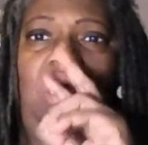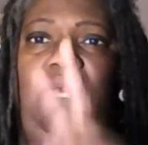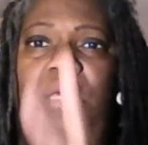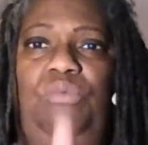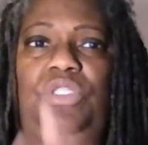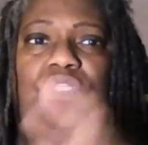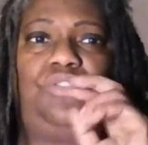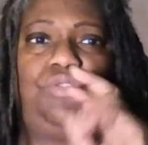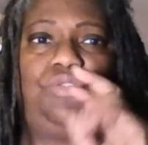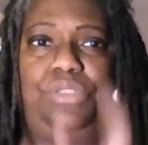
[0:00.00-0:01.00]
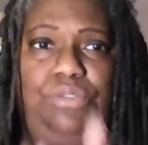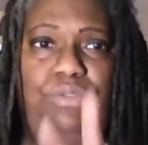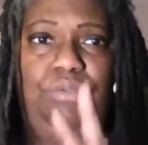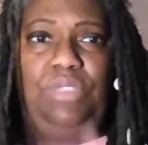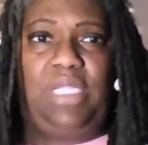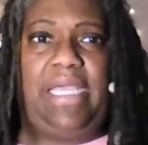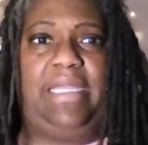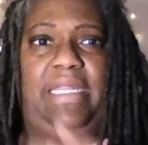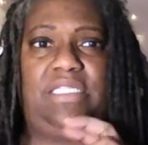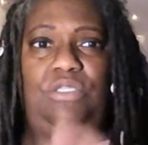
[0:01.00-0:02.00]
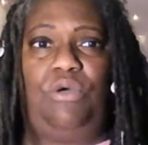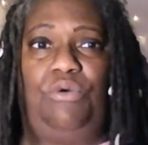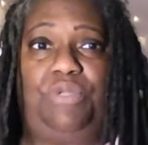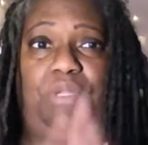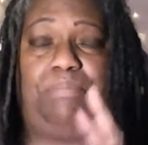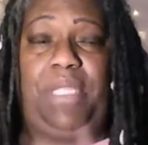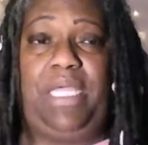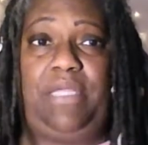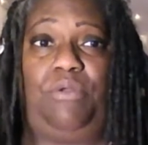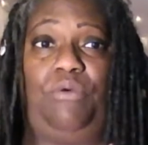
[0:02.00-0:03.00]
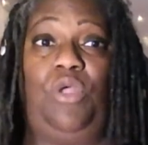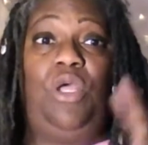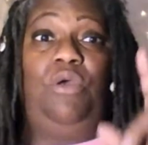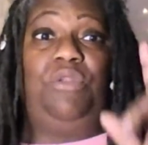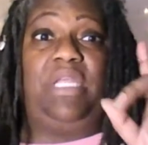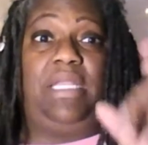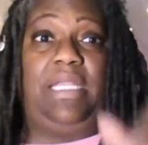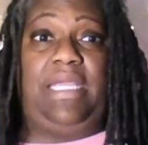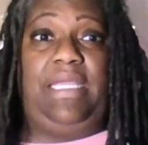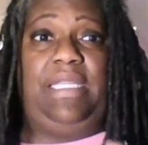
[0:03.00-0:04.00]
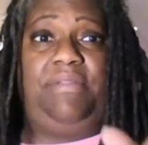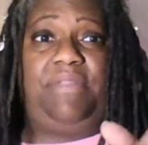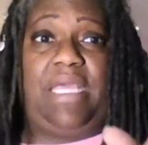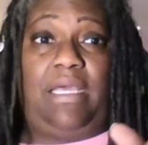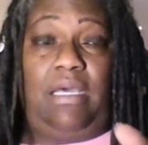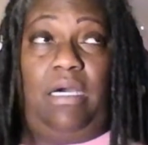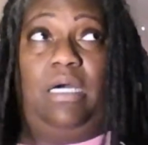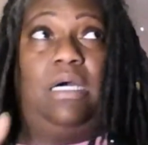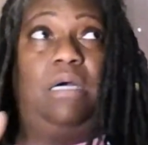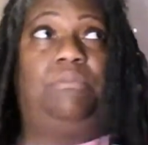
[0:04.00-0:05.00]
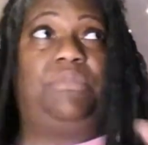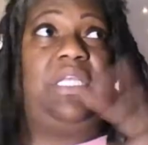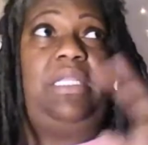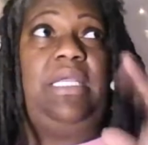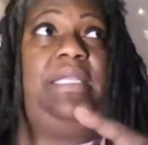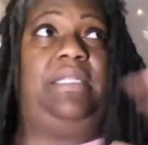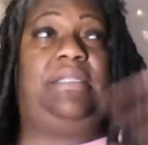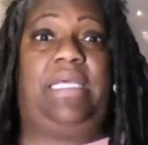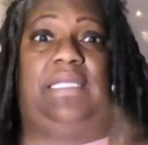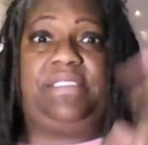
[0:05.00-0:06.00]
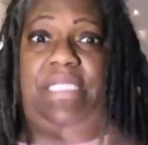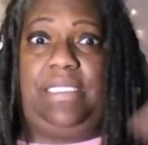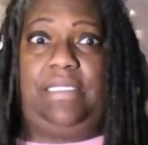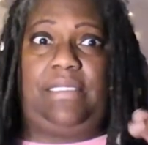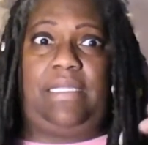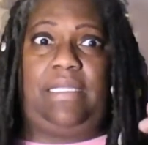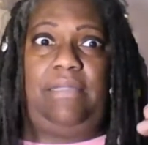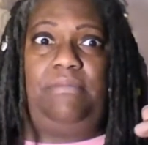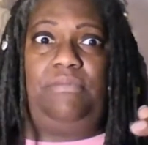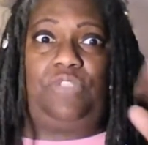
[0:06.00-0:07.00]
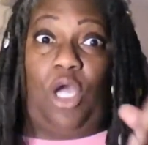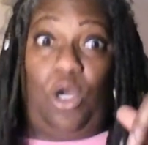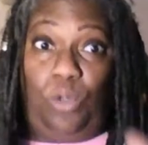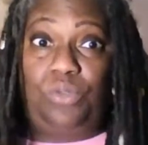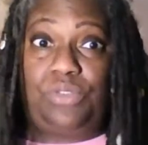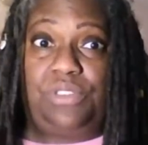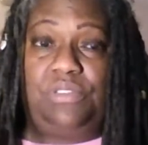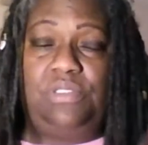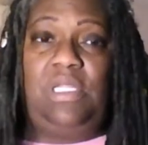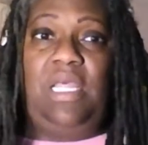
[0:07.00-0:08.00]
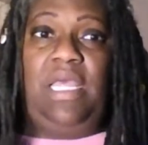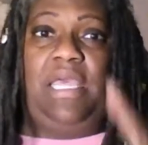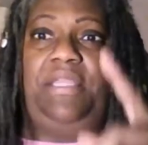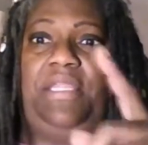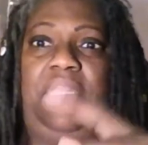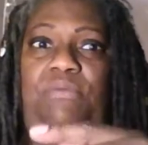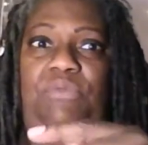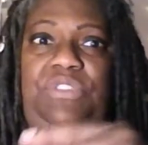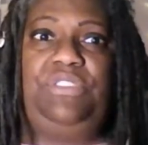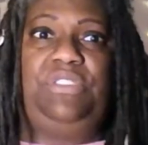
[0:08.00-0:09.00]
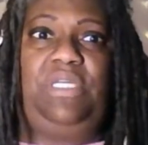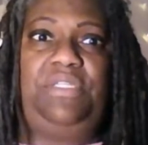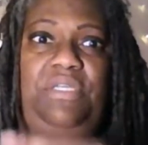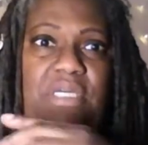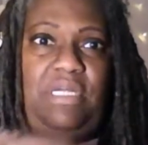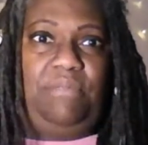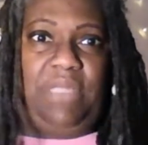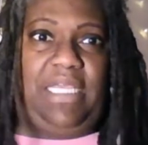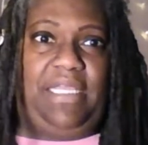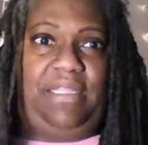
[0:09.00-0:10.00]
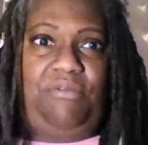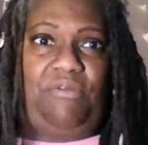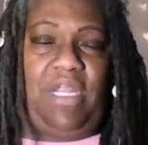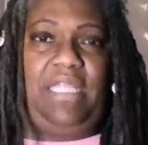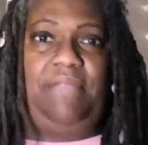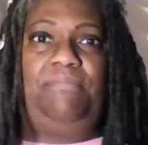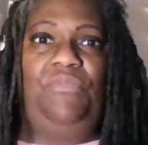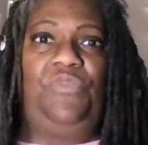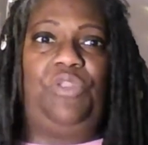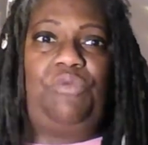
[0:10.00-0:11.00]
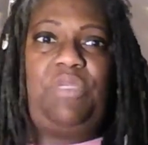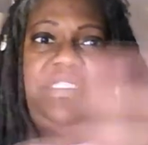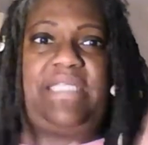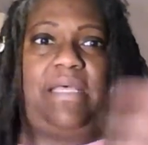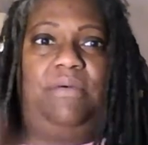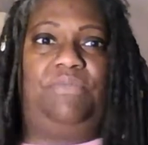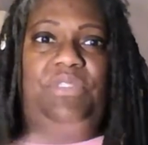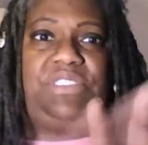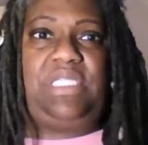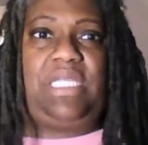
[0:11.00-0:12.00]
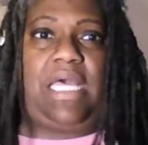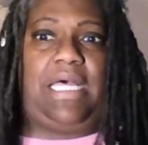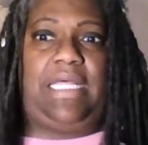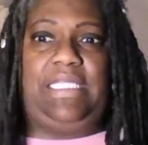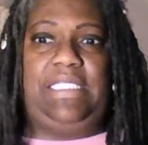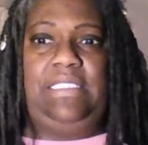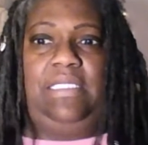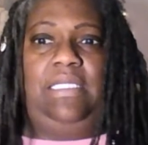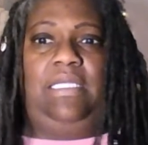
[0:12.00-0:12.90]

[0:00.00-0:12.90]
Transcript: It was two ladies on the panel. The lady that did that, the host, and then there was another lady, right? The rest of them was the guys.